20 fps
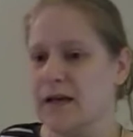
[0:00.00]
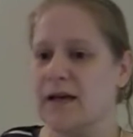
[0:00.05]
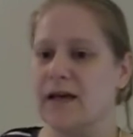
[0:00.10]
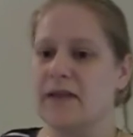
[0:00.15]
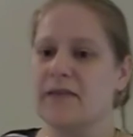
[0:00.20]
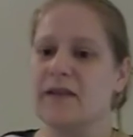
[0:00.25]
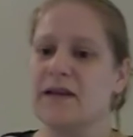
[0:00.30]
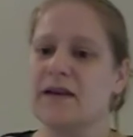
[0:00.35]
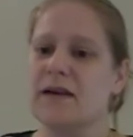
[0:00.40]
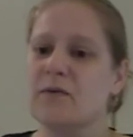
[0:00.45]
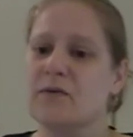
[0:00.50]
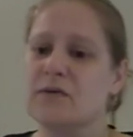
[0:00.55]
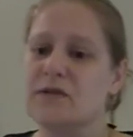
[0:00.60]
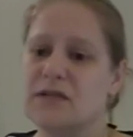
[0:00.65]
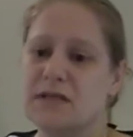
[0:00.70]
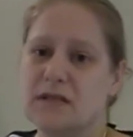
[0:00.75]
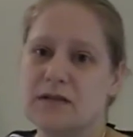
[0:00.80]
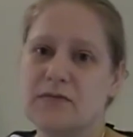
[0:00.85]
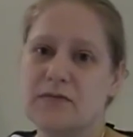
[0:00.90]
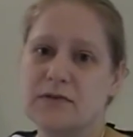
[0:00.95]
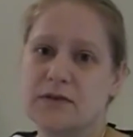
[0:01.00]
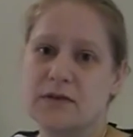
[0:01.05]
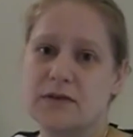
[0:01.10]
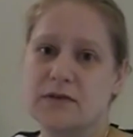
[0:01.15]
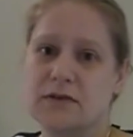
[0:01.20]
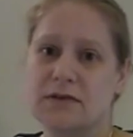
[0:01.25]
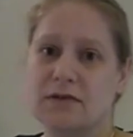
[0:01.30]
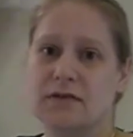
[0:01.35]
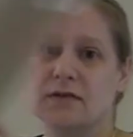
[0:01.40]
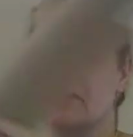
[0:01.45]
and then I received
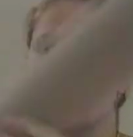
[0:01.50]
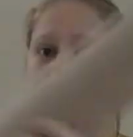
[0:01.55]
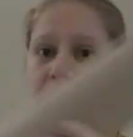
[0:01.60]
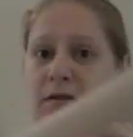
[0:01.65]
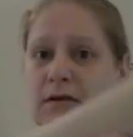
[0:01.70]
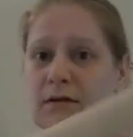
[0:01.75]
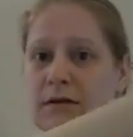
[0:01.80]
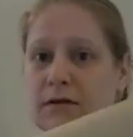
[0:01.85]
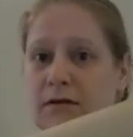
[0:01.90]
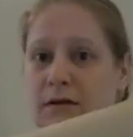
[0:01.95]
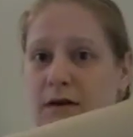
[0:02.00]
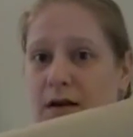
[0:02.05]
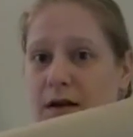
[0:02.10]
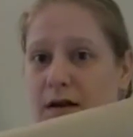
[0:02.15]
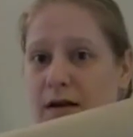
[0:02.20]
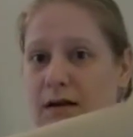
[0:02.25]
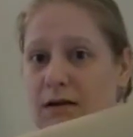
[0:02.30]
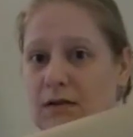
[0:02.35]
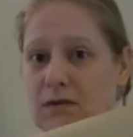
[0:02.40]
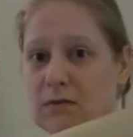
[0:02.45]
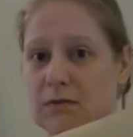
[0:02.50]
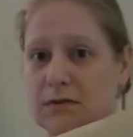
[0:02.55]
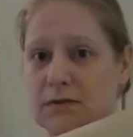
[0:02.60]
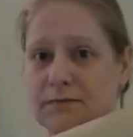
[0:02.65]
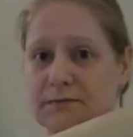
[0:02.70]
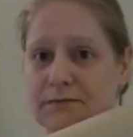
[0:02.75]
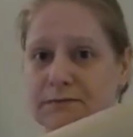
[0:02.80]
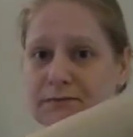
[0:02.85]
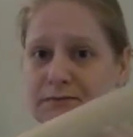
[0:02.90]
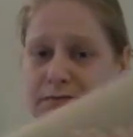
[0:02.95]
a large one.